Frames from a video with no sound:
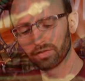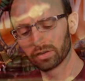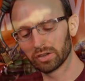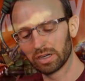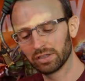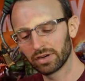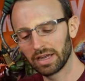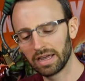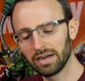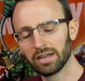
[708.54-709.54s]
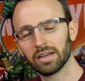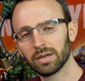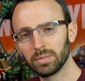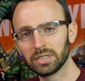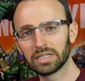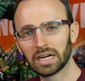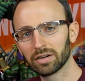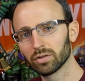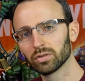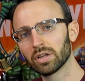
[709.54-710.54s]
the sides of her head. Be
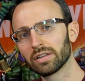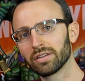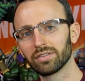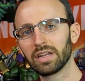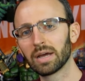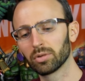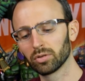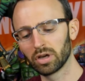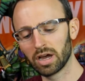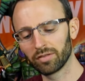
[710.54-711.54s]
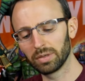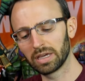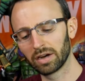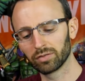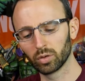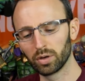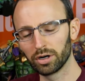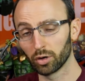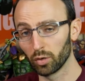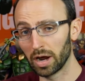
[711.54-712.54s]
careful not to snap those off. Be careful where
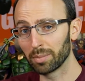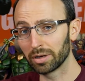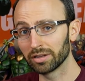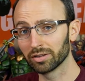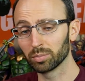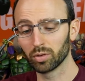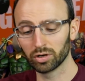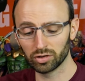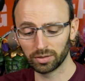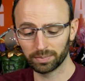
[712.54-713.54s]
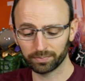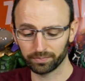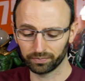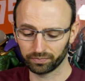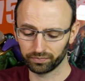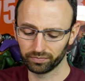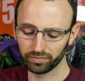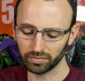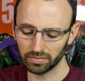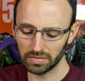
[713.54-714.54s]
you're grabbing this portrait
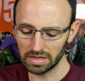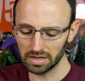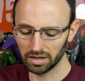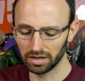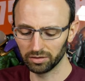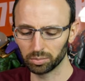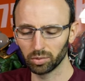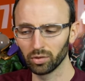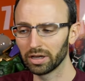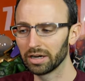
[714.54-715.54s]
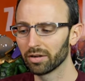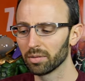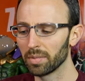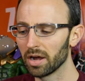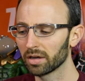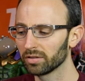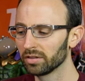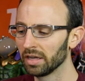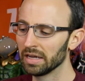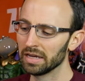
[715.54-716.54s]
as you're pulling it out of the box.
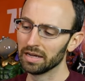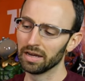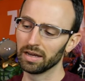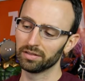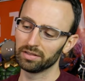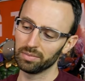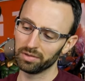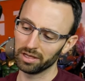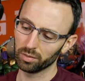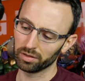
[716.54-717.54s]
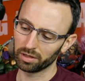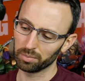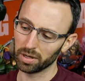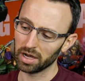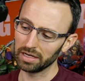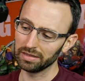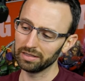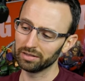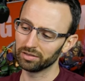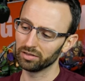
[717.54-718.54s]
Same thing with her body.
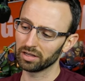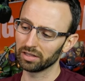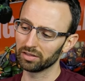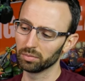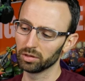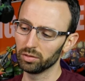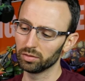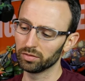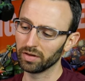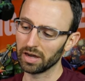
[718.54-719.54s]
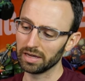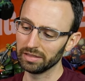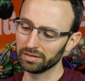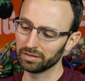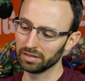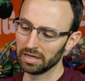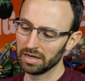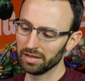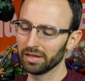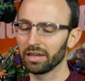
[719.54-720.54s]
She's got some loose vines that